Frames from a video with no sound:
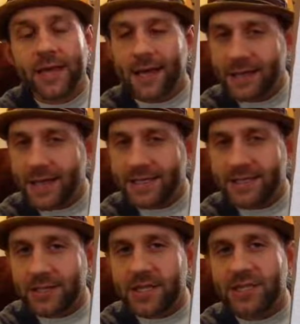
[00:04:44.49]
And as
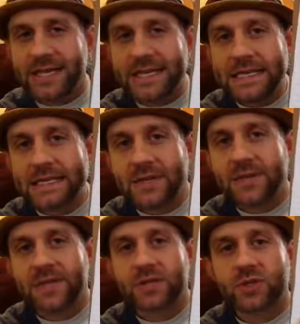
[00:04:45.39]
such, they need
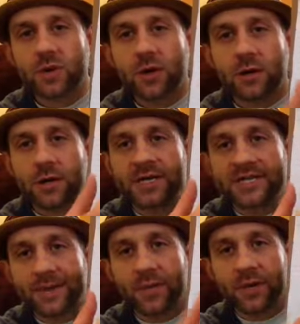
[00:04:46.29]
something stronger to
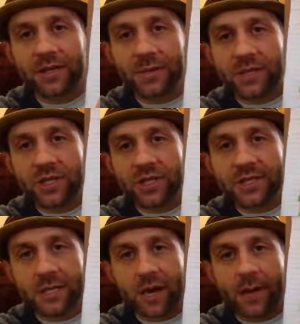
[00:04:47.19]
separate them than just
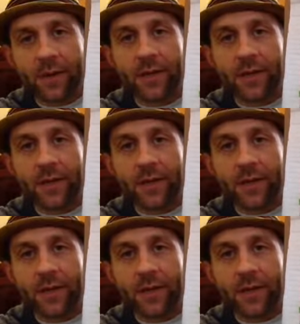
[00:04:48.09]
a comma.